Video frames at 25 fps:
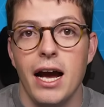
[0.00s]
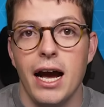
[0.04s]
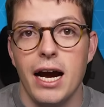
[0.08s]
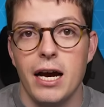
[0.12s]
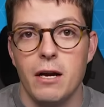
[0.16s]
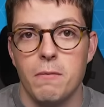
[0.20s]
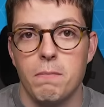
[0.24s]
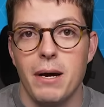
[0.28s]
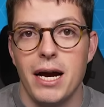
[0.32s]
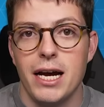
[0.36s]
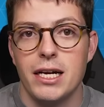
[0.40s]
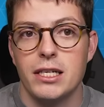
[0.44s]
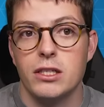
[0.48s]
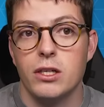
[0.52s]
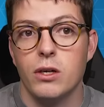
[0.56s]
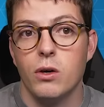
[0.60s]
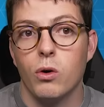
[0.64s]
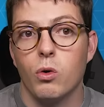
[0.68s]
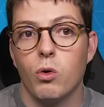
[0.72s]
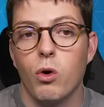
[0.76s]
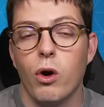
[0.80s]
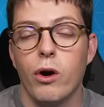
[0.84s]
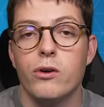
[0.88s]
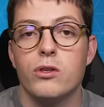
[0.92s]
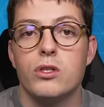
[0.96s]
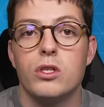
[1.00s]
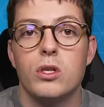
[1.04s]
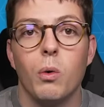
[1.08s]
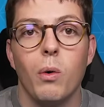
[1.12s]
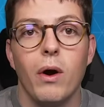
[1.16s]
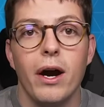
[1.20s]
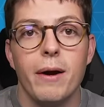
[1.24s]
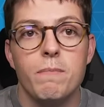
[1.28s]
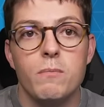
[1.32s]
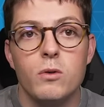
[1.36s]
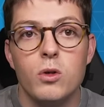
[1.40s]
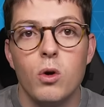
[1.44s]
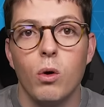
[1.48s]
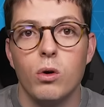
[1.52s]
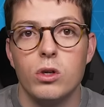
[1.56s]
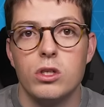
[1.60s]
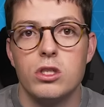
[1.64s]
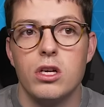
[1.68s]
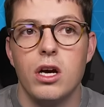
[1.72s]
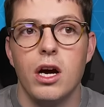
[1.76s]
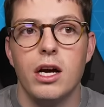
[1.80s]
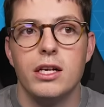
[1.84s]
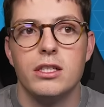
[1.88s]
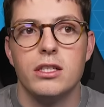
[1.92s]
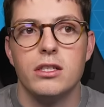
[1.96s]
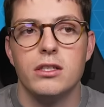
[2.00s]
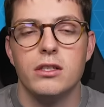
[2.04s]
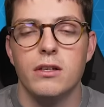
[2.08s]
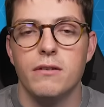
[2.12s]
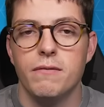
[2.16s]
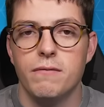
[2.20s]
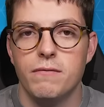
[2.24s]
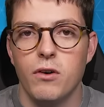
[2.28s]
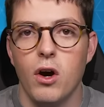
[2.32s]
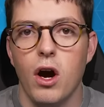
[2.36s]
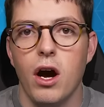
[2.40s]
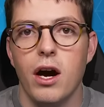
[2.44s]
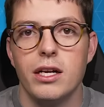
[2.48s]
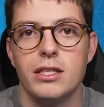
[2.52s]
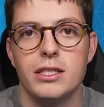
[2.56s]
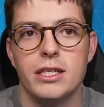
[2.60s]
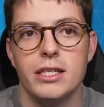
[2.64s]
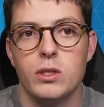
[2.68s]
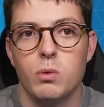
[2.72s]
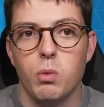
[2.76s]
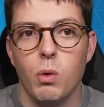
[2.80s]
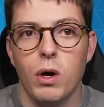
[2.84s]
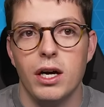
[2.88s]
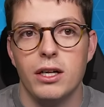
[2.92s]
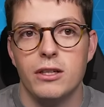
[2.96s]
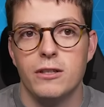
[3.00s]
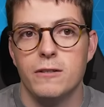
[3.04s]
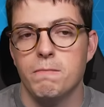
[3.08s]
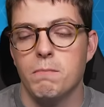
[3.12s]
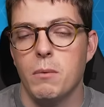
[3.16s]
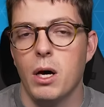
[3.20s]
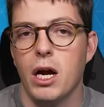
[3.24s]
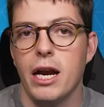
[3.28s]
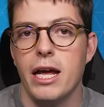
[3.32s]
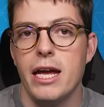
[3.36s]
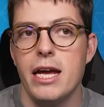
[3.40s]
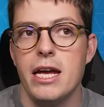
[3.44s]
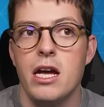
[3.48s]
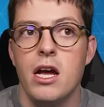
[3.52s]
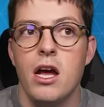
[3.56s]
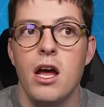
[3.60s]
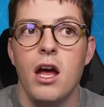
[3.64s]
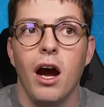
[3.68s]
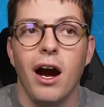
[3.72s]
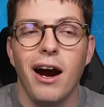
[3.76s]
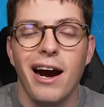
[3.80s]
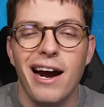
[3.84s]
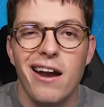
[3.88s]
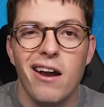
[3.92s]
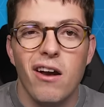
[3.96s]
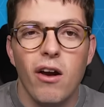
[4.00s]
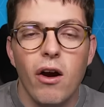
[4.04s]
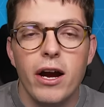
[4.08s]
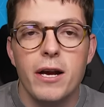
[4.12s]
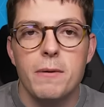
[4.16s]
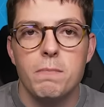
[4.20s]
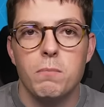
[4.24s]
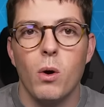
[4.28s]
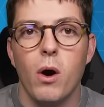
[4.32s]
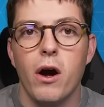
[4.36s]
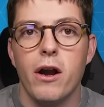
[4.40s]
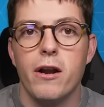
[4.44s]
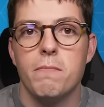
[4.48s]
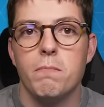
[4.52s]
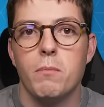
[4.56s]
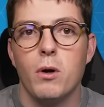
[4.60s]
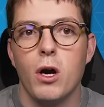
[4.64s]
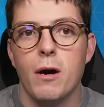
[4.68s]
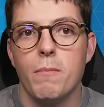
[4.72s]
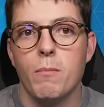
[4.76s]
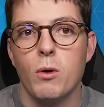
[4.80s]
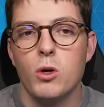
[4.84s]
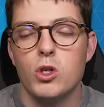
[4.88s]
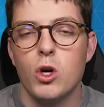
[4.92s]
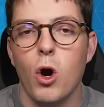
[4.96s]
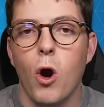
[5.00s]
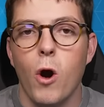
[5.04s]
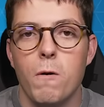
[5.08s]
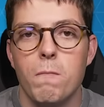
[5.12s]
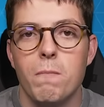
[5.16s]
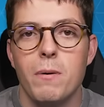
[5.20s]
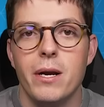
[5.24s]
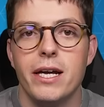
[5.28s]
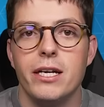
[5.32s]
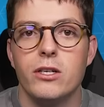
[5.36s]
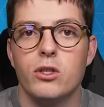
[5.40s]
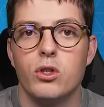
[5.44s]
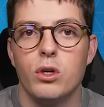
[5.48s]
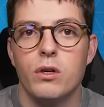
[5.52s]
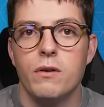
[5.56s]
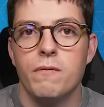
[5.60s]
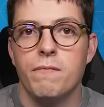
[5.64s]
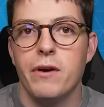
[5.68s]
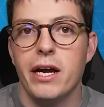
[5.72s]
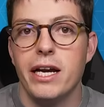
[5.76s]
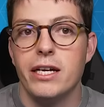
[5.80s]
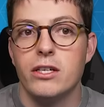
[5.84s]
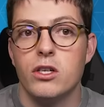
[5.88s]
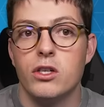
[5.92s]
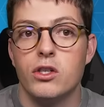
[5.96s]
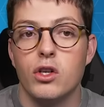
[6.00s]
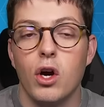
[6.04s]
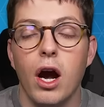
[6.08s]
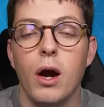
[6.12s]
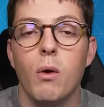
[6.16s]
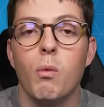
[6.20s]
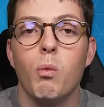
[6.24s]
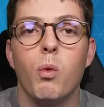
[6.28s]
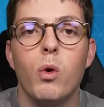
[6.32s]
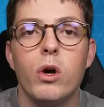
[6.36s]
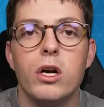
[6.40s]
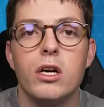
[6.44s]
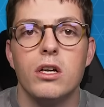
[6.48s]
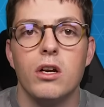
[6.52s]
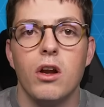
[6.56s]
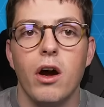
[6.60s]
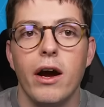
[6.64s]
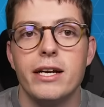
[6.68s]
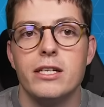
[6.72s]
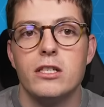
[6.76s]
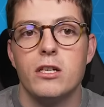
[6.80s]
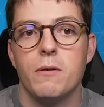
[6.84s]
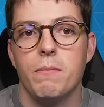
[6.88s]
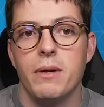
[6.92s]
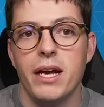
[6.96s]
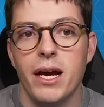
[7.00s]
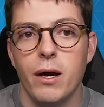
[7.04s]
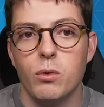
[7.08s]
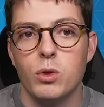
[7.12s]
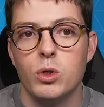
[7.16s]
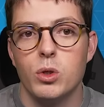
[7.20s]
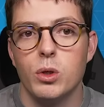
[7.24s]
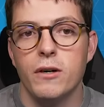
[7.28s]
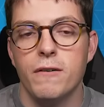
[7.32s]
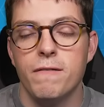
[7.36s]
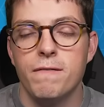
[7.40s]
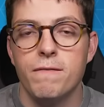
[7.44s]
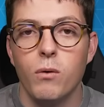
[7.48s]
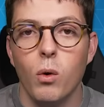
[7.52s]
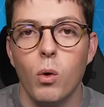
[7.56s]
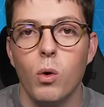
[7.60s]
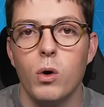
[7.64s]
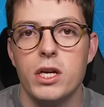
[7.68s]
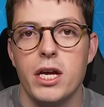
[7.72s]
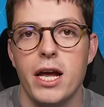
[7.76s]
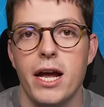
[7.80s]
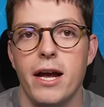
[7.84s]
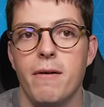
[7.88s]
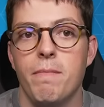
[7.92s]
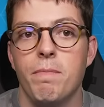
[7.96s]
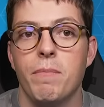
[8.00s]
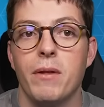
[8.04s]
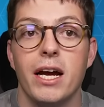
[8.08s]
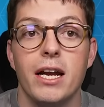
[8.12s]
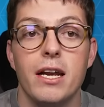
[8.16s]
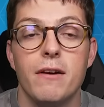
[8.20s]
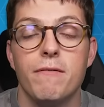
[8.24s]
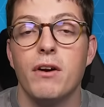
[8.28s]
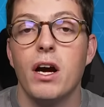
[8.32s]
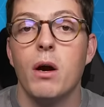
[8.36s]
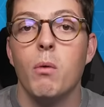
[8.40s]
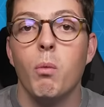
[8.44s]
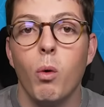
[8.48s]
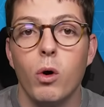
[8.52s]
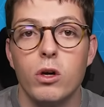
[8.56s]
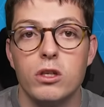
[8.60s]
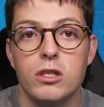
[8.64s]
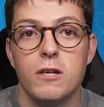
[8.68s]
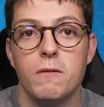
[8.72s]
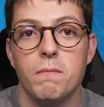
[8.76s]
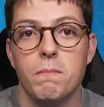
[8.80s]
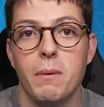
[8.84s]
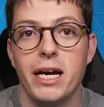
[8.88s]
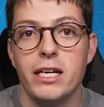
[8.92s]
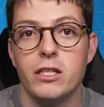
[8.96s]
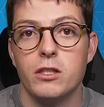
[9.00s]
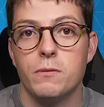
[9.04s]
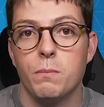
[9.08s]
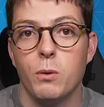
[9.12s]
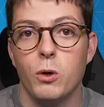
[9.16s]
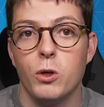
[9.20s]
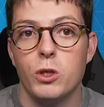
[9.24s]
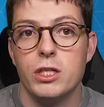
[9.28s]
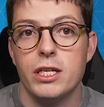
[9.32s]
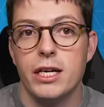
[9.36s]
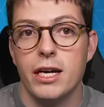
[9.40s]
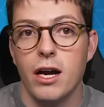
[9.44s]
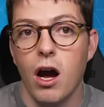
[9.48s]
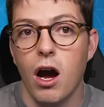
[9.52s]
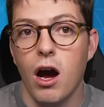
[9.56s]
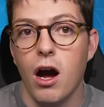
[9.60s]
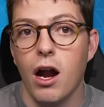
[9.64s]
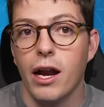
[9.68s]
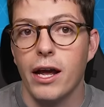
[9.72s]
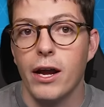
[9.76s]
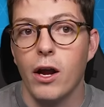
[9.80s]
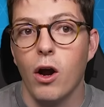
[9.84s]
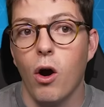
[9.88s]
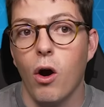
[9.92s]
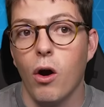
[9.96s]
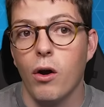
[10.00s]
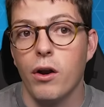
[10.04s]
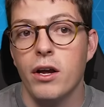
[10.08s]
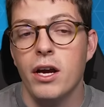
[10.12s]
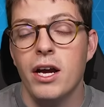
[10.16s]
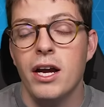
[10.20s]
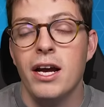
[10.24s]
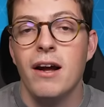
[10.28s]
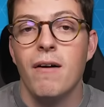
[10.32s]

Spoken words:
and Pascal Gross. So I'm not certain that Wirtz is worth the money. I like Brian Mbeumo's opening 2 fixtures. I would like to be able to afford him. And if I wasn't bench boosting early on,